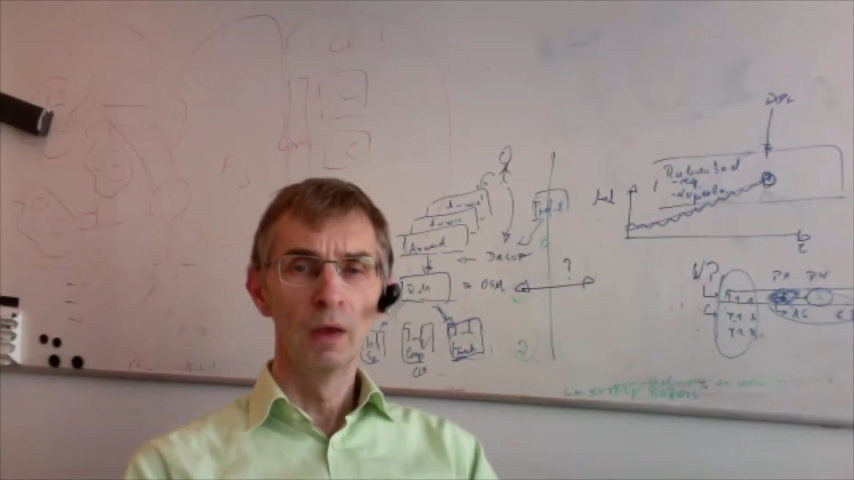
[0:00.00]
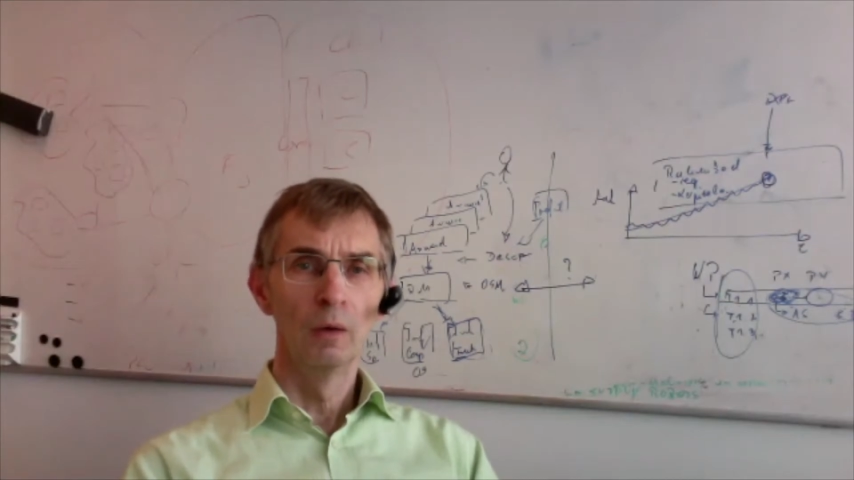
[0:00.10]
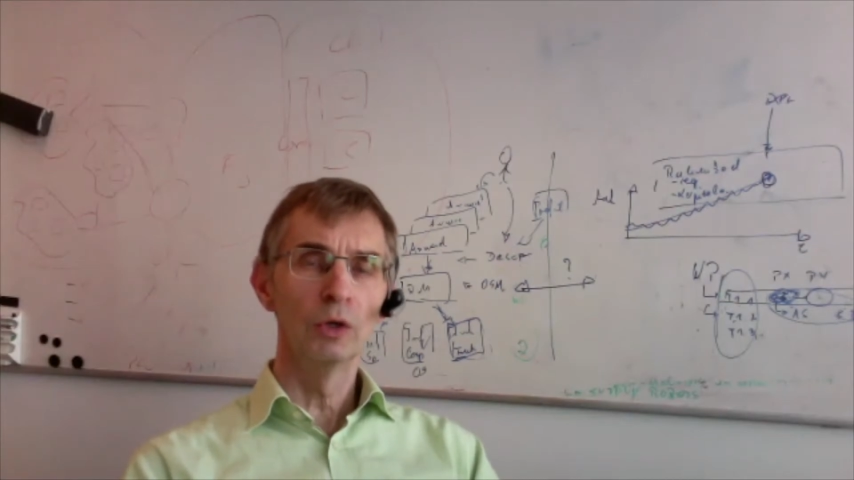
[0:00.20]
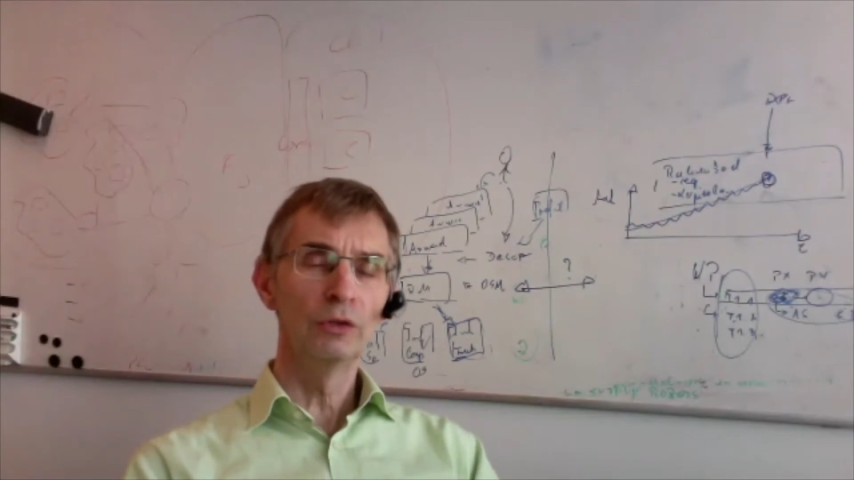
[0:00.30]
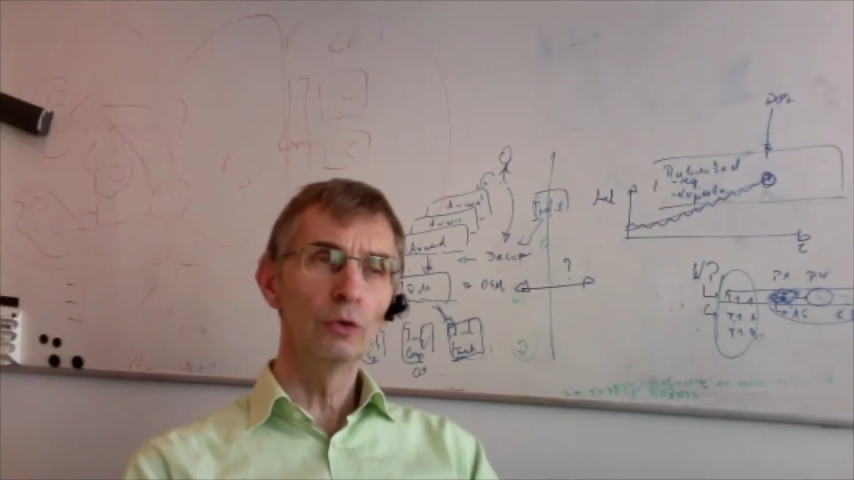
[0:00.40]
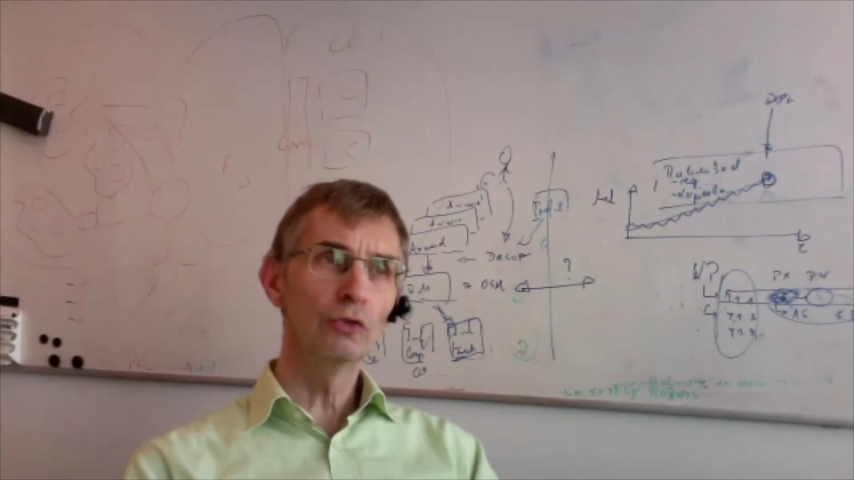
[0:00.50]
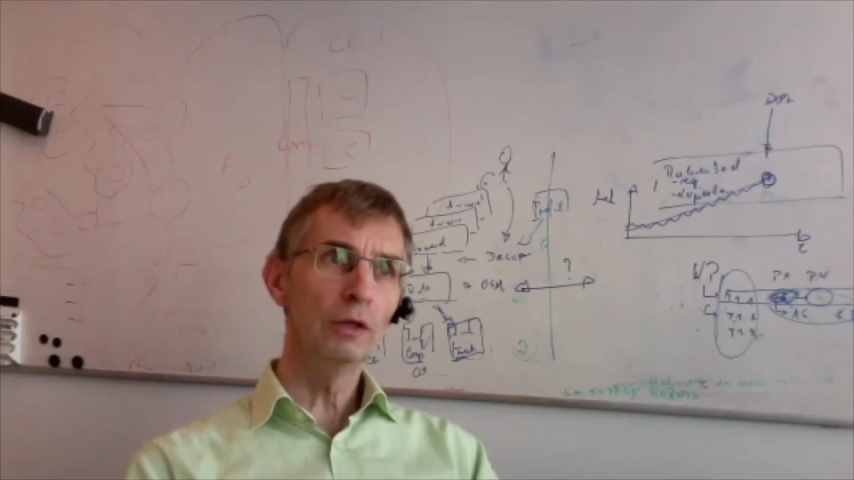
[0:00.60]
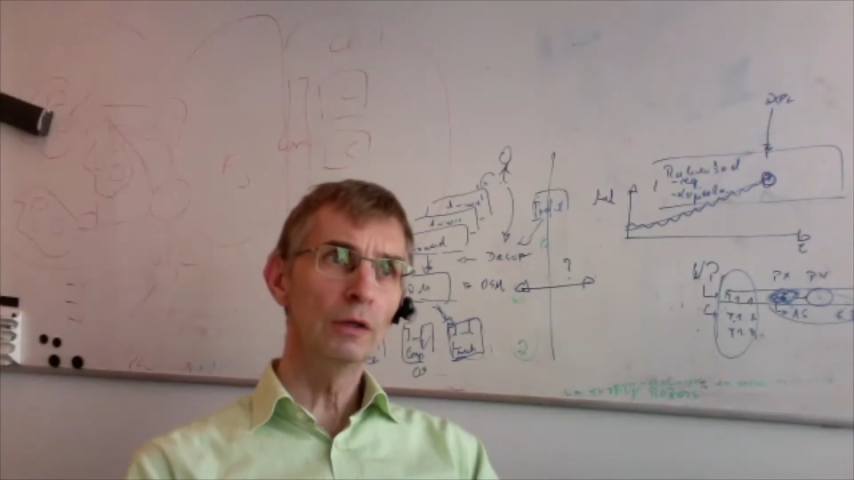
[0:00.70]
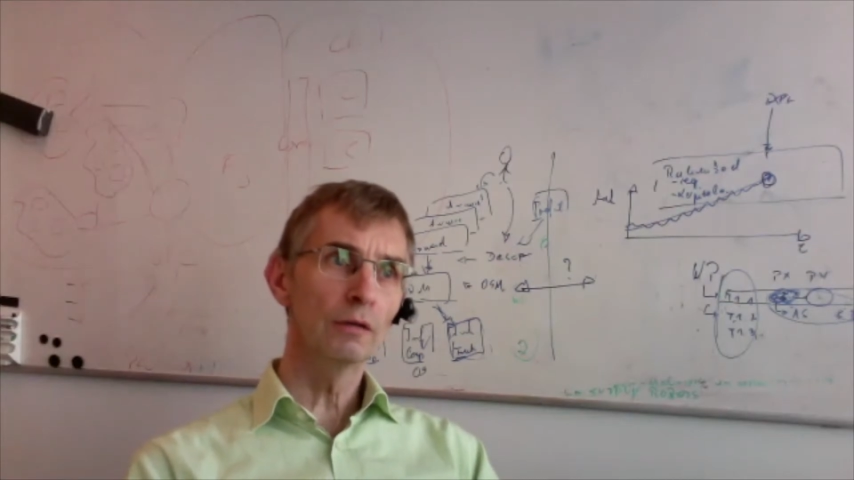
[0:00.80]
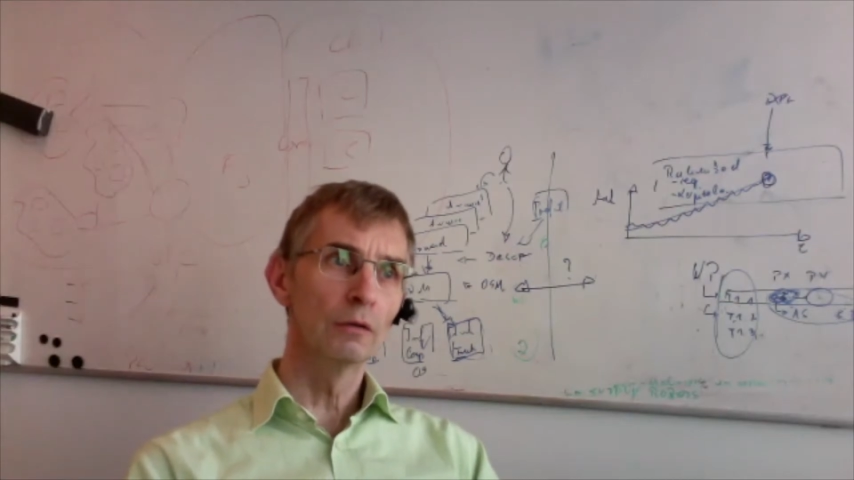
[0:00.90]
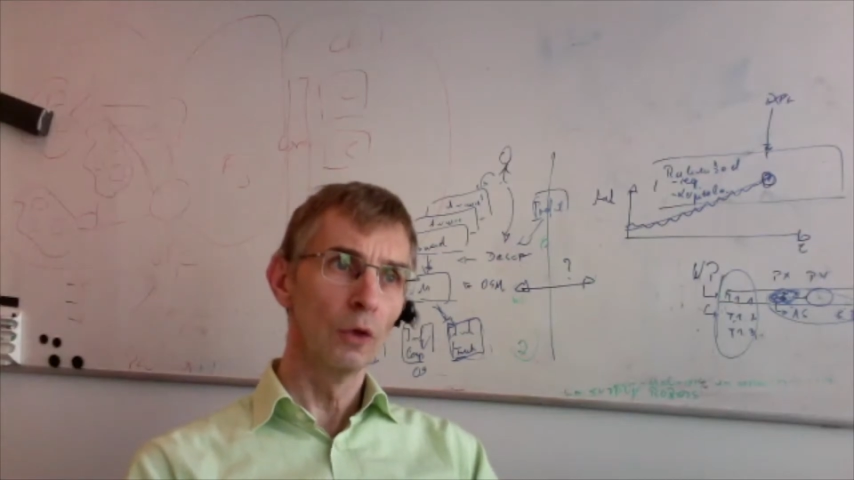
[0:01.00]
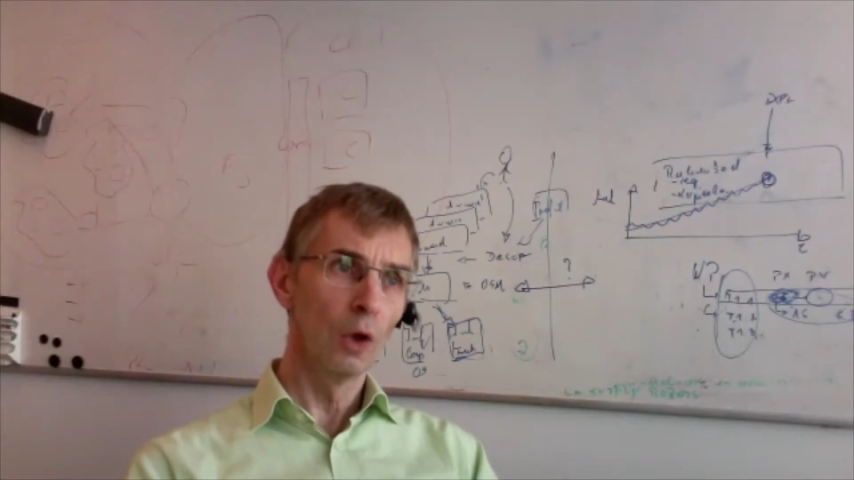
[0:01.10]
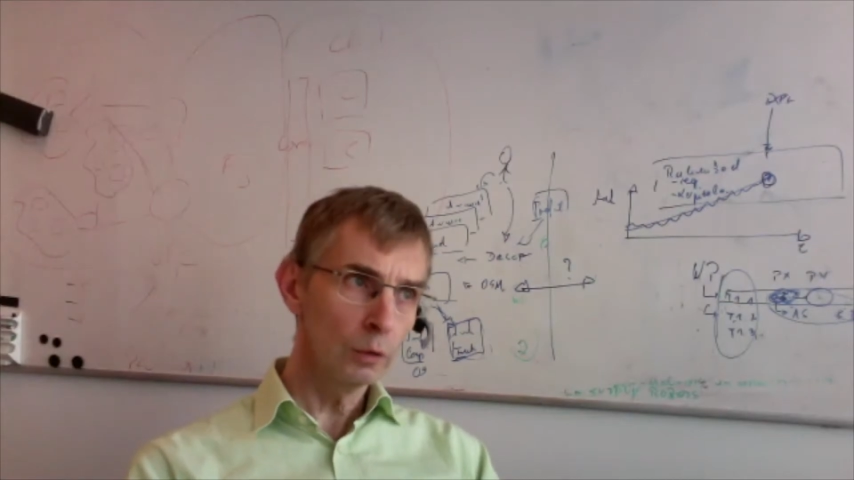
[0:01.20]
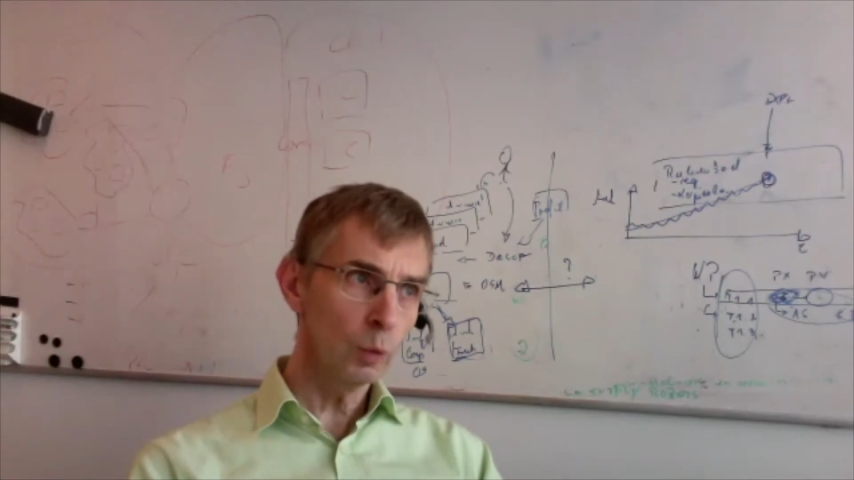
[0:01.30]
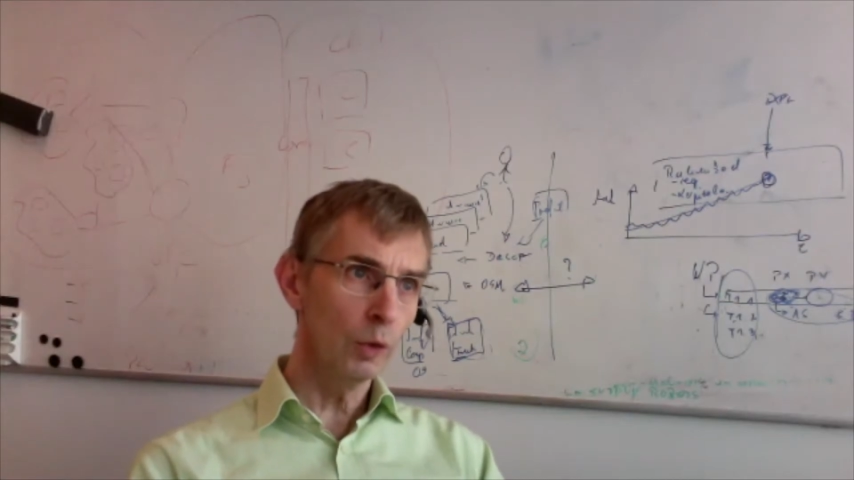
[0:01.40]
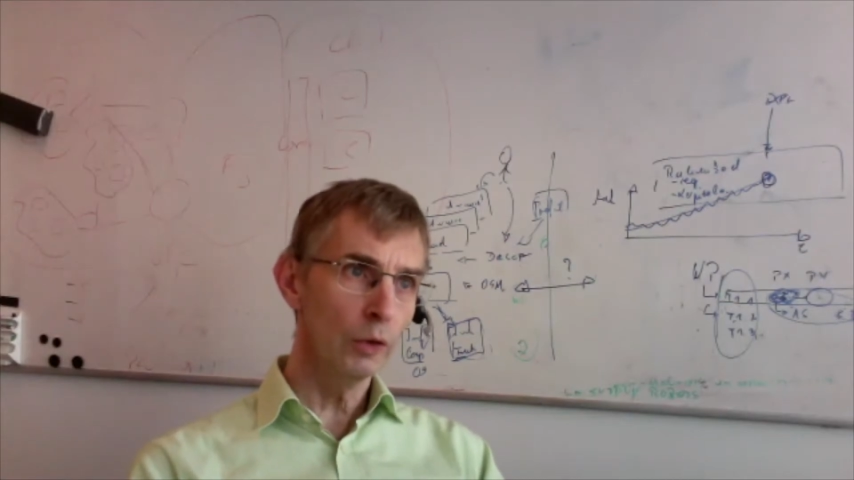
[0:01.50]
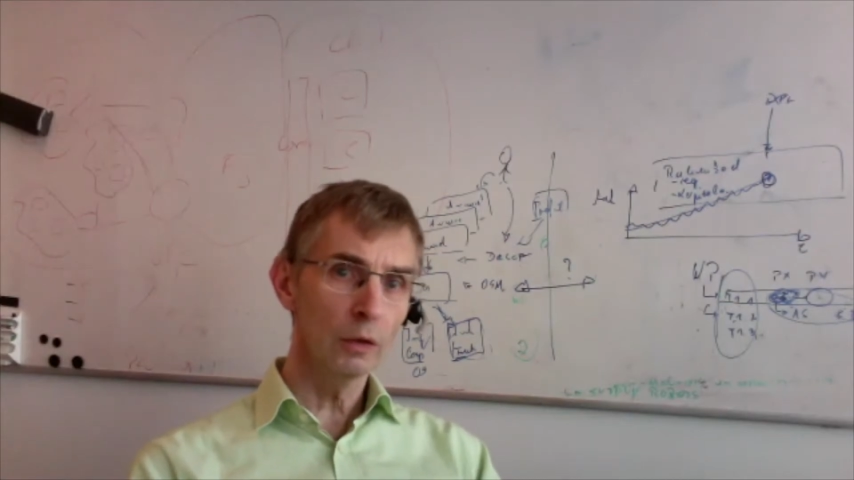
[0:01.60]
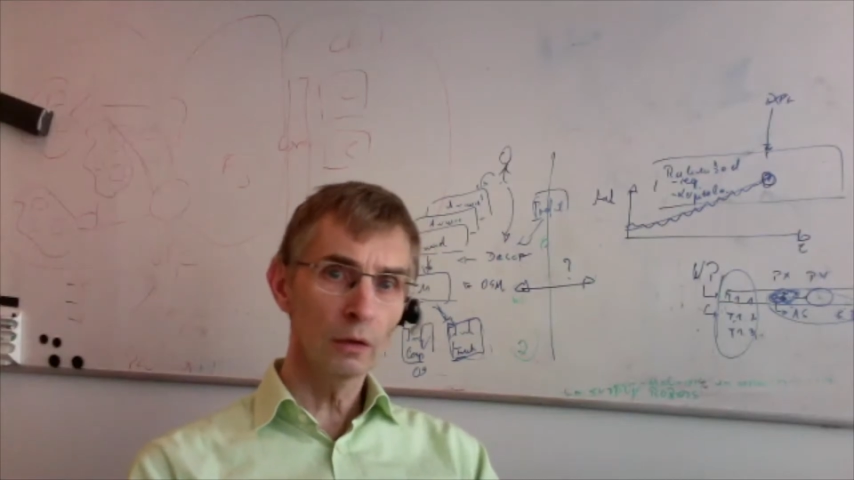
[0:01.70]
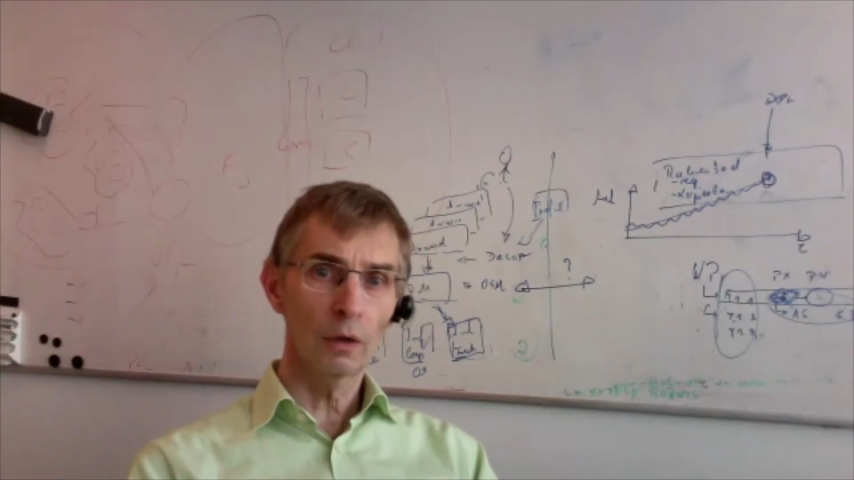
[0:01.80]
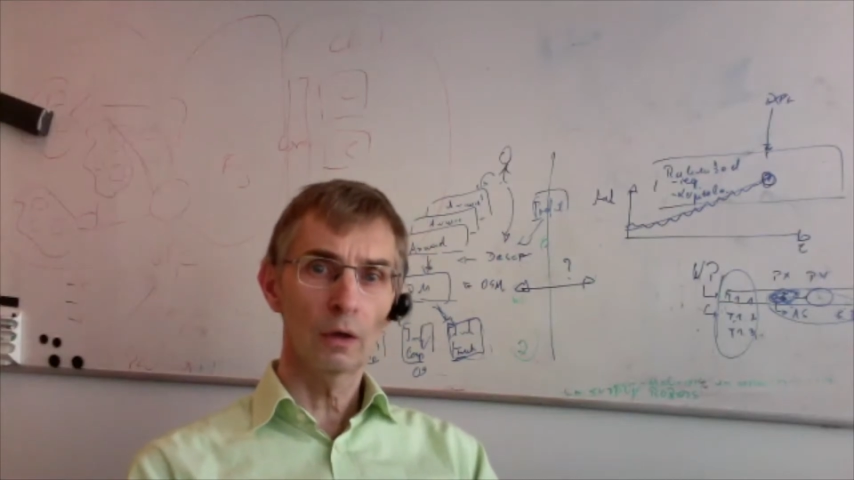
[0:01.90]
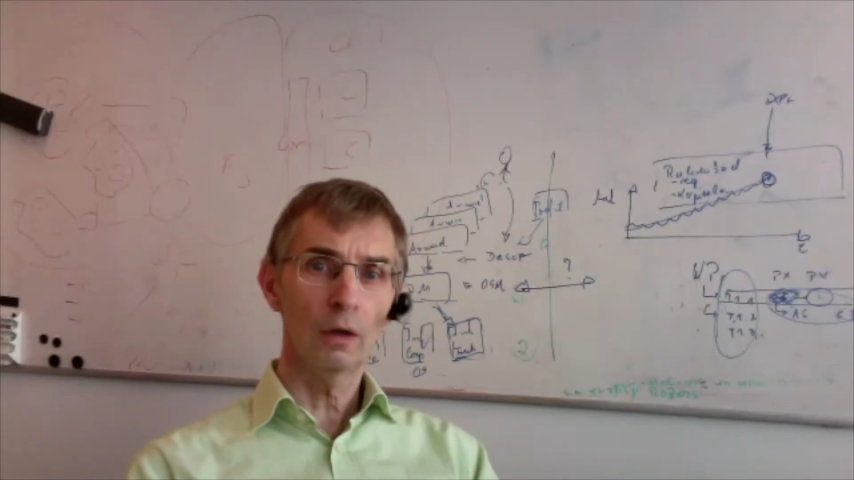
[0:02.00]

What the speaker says: What usually does not work,